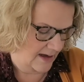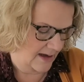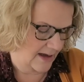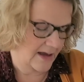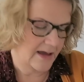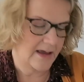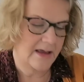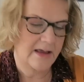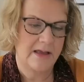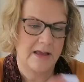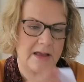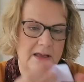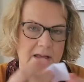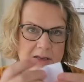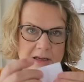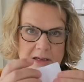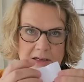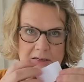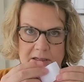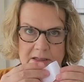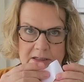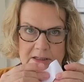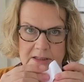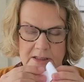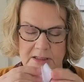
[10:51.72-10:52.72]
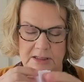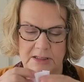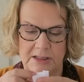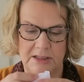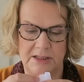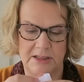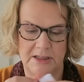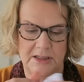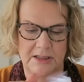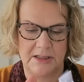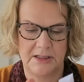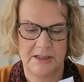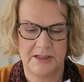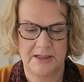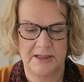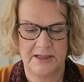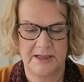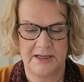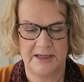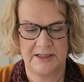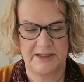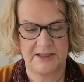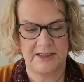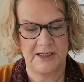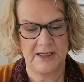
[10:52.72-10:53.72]
And
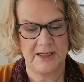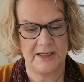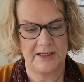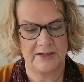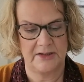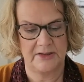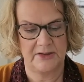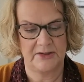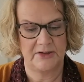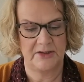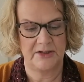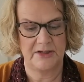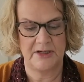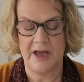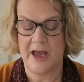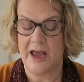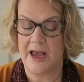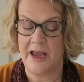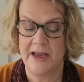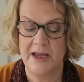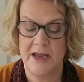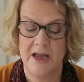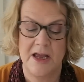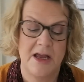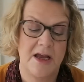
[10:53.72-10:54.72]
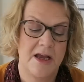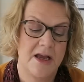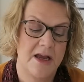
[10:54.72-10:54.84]
it is today.